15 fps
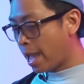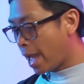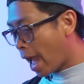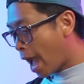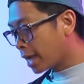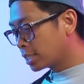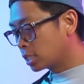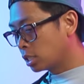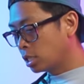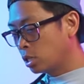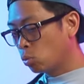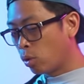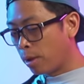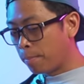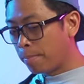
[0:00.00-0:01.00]
I actually
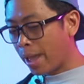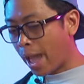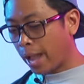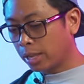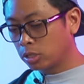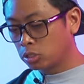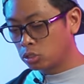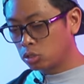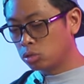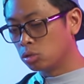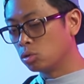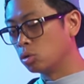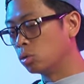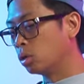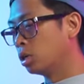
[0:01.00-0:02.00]
went back
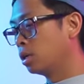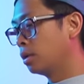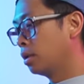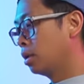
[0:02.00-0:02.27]
to